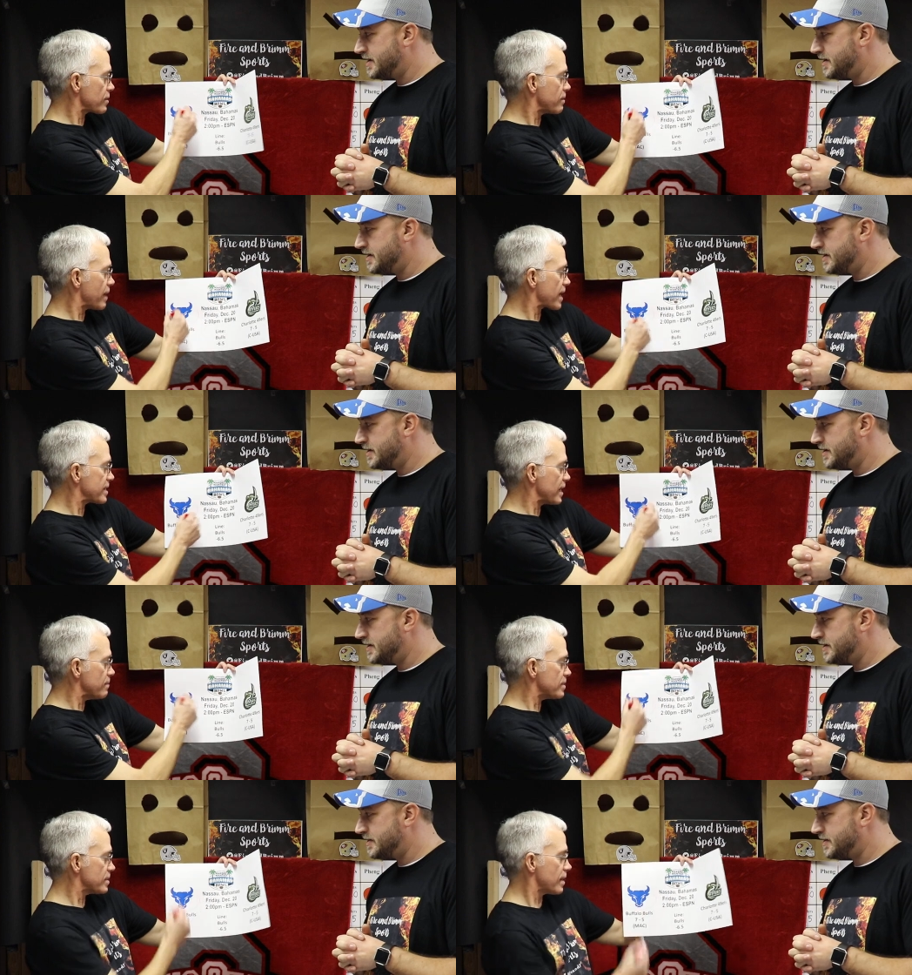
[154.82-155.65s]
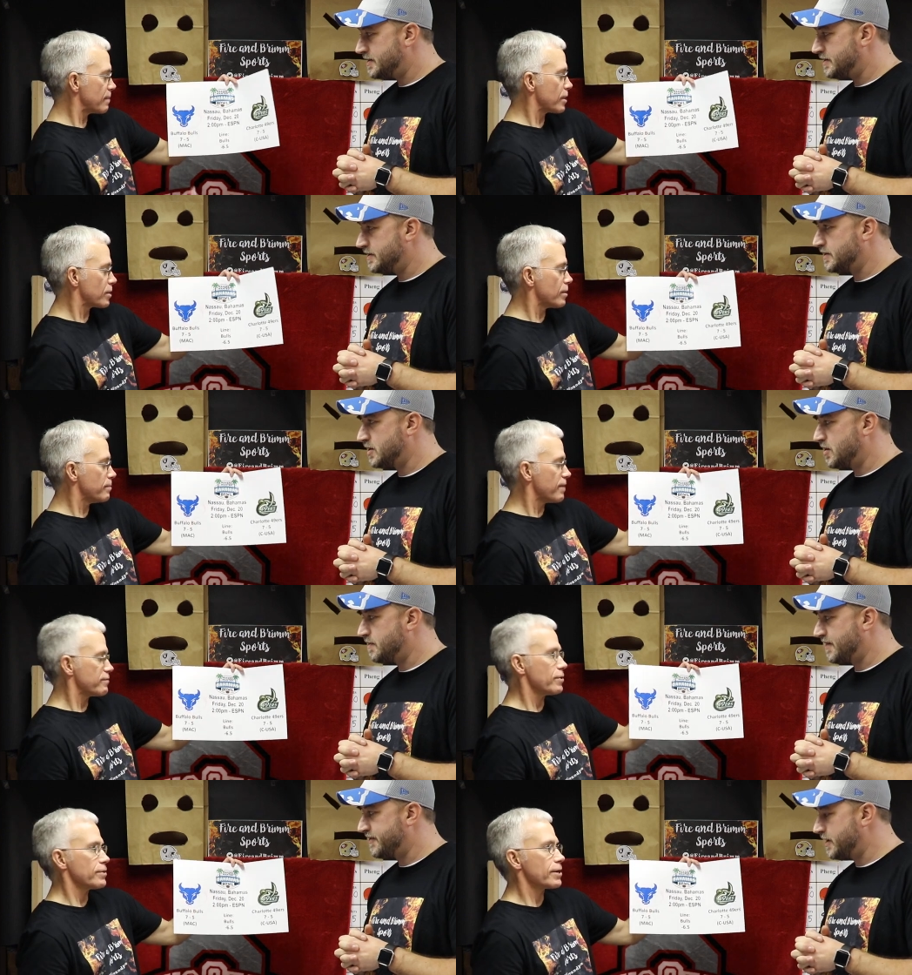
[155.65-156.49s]
Speaker 1: with the Mac teams. I'm going to
Speaker 2: go with
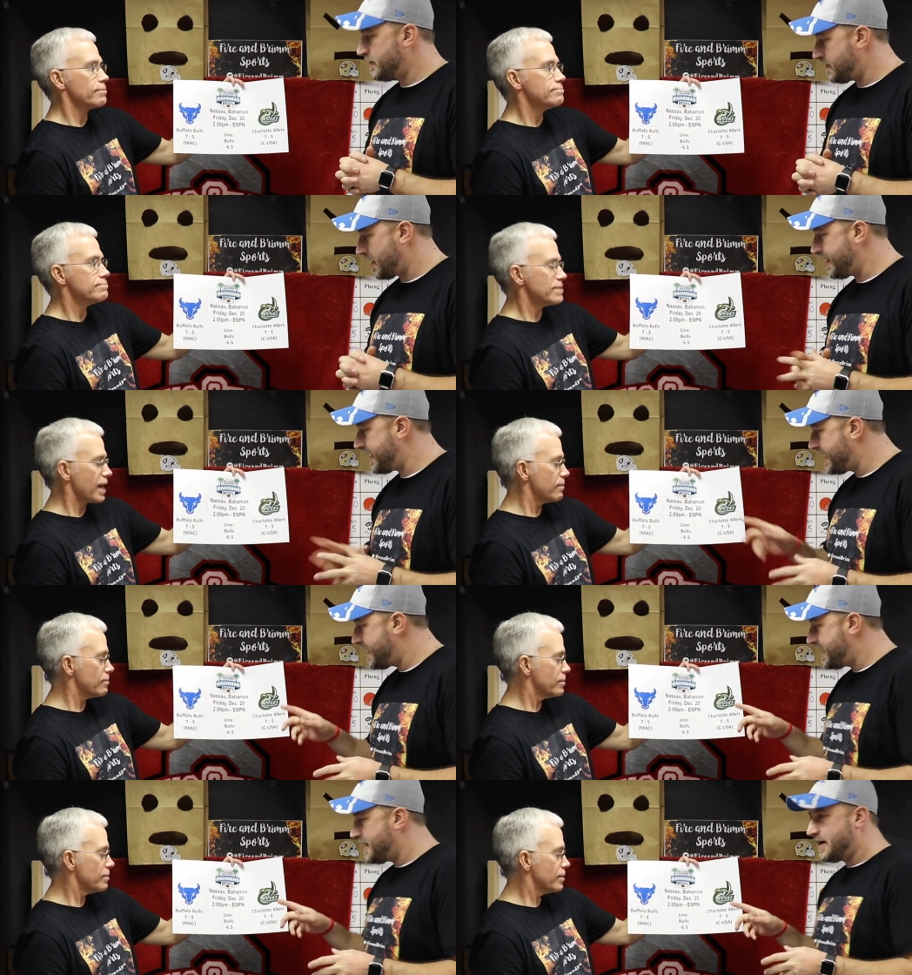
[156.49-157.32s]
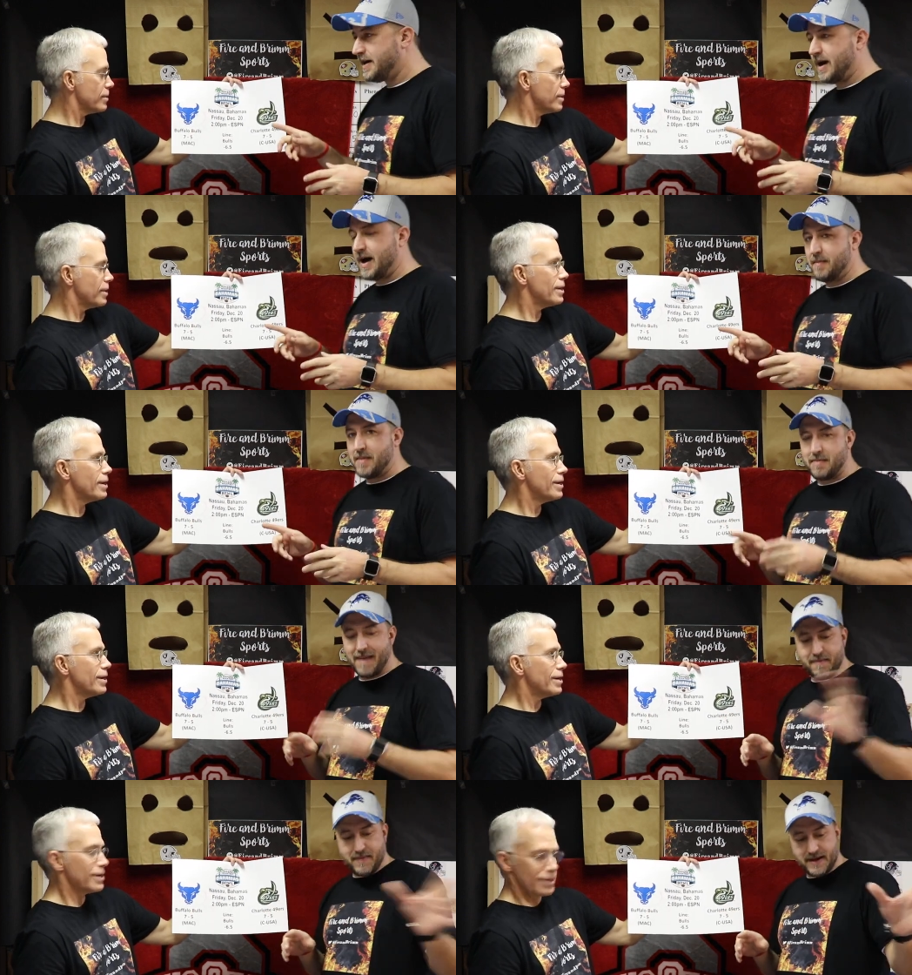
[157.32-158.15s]
Buffalo. Buffalo. All right. Yeah. Um,
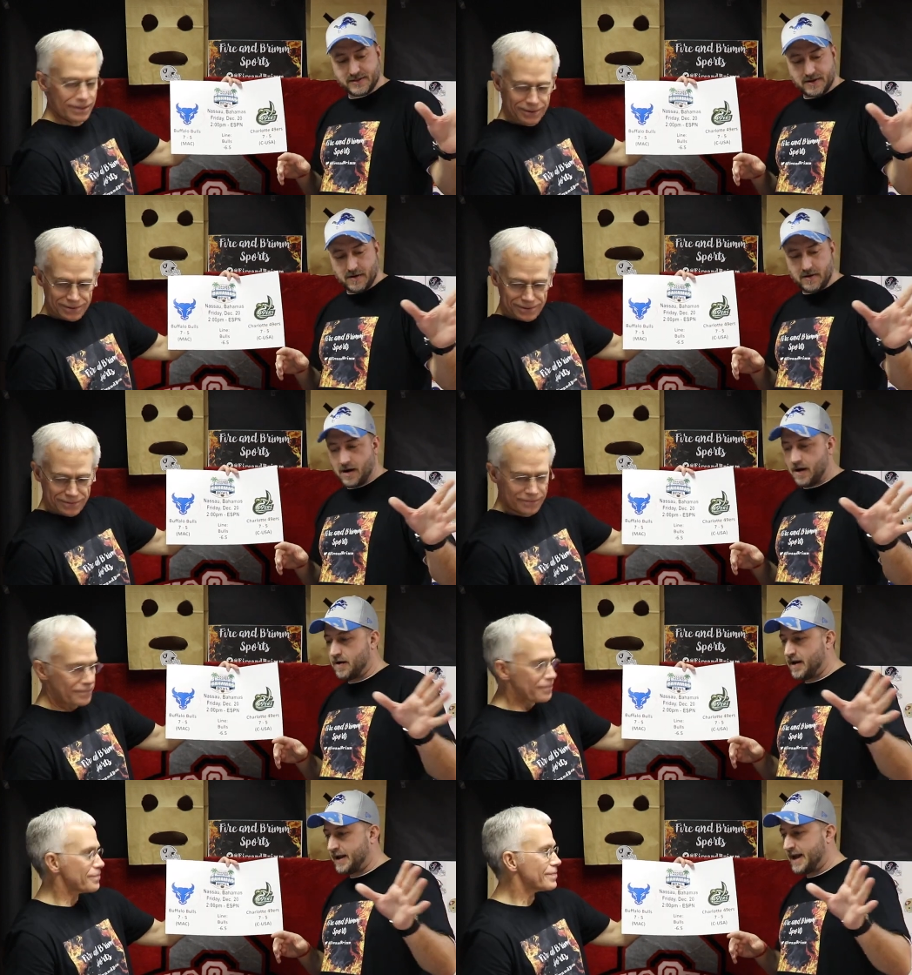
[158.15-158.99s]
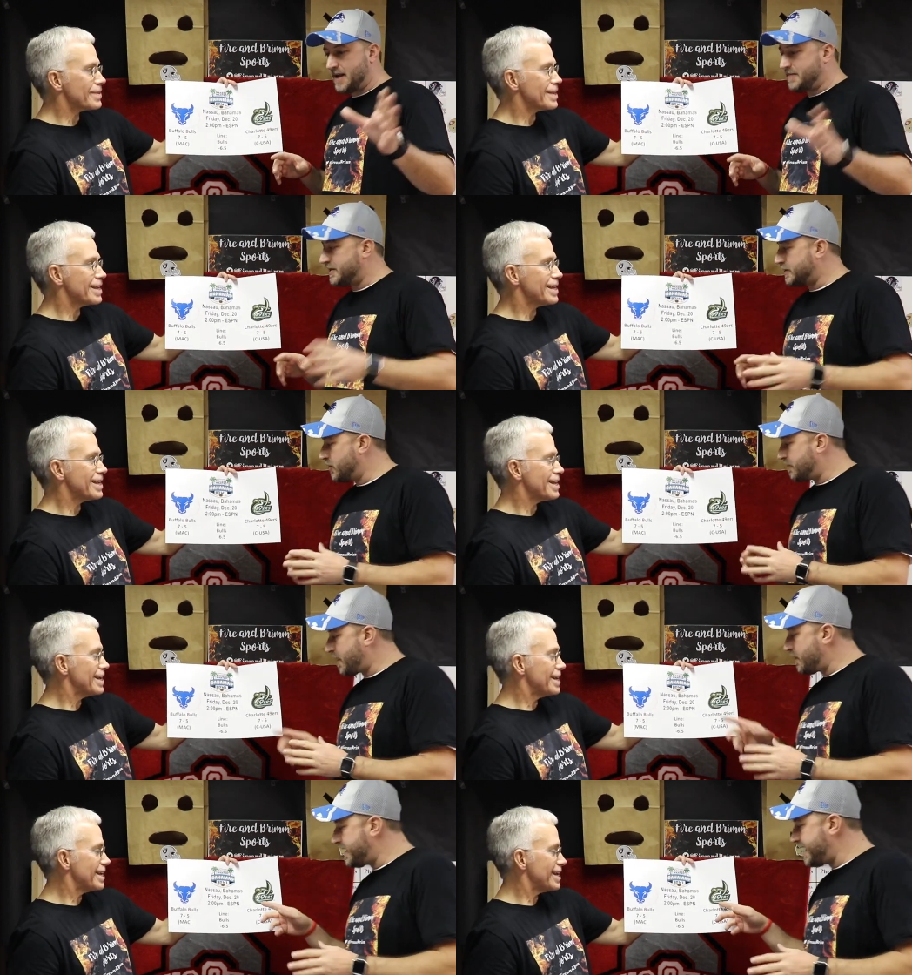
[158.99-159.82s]
my picks are, are. I got them in the
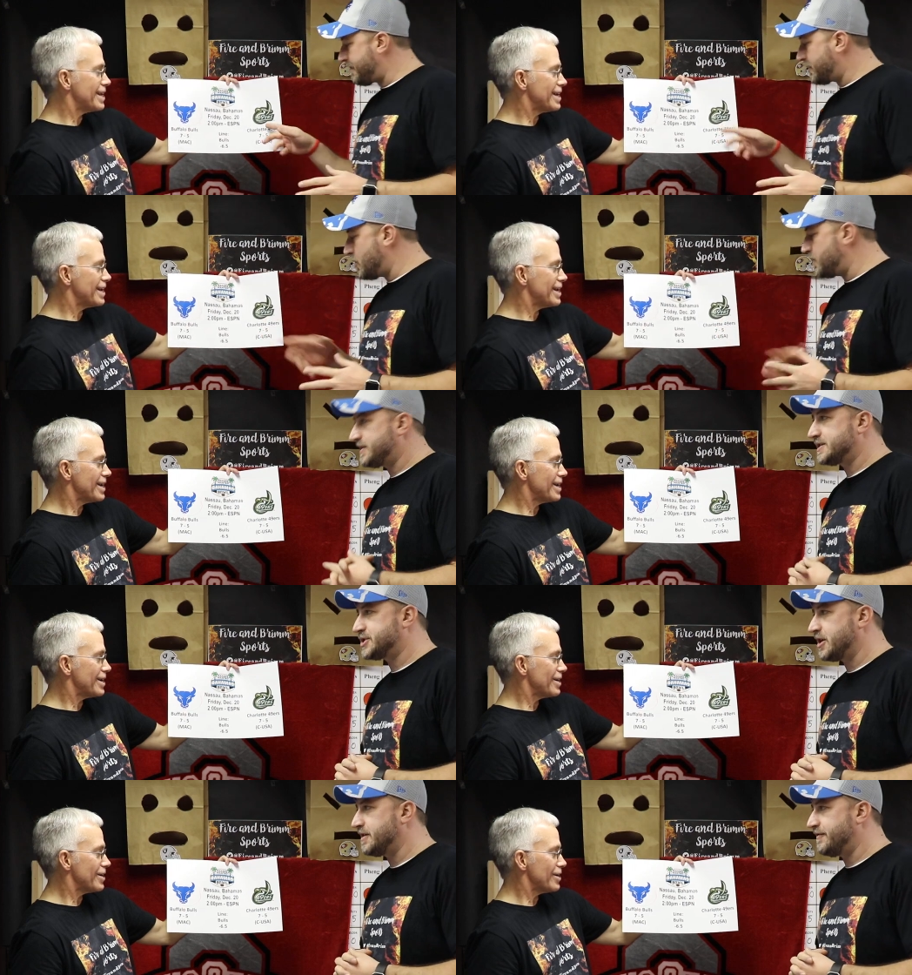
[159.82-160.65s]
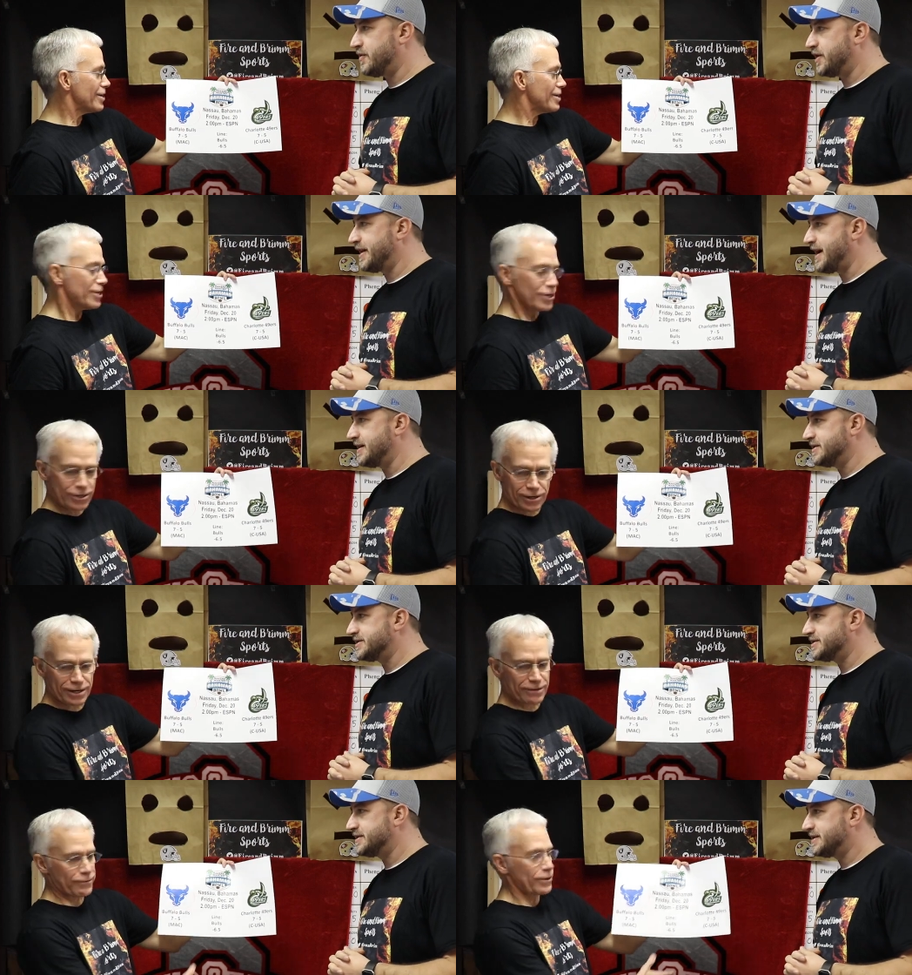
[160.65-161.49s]
group already. I'm going with the Charlotte forty-niners. You're
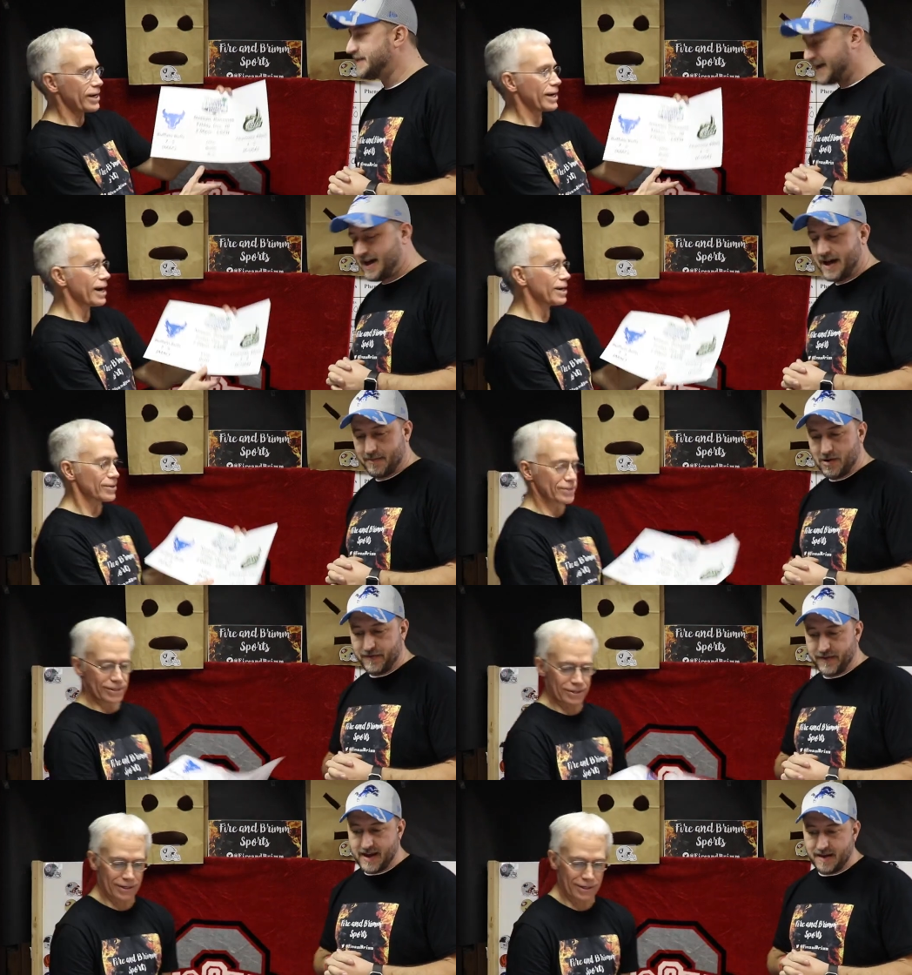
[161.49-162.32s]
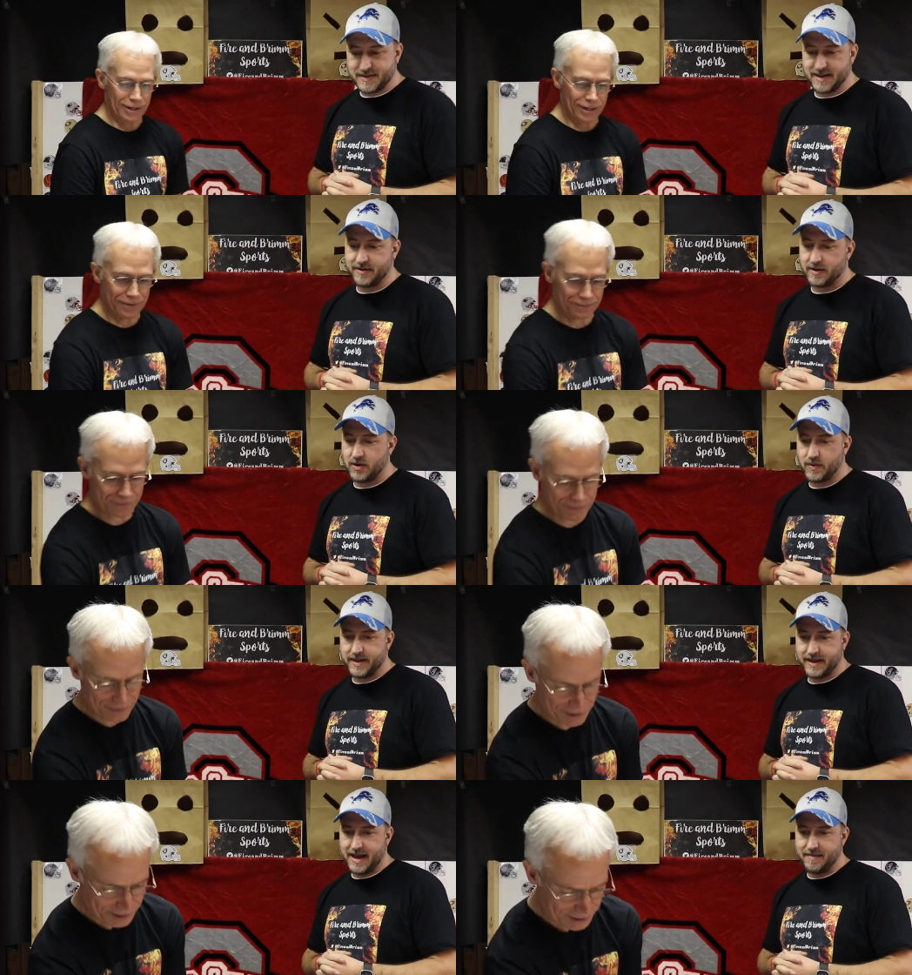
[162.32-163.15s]
going to the forty-niners. Yeah, I'm going for the upset. They're going to
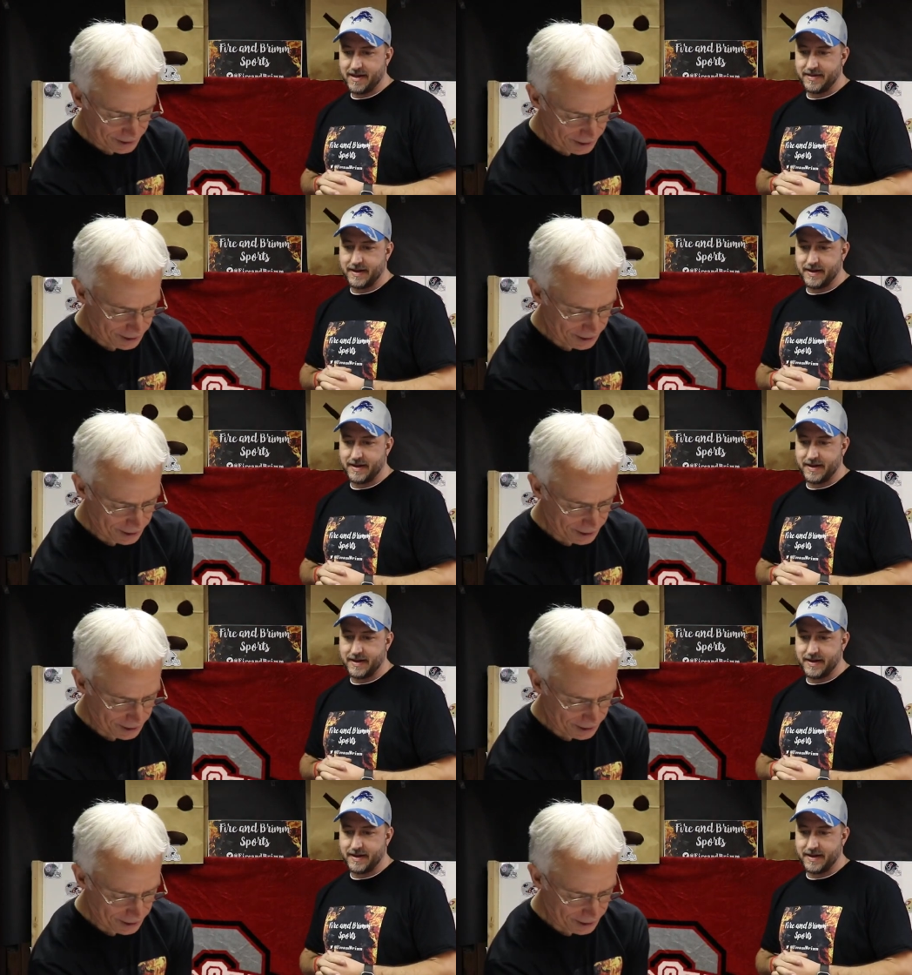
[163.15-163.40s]
win the game, I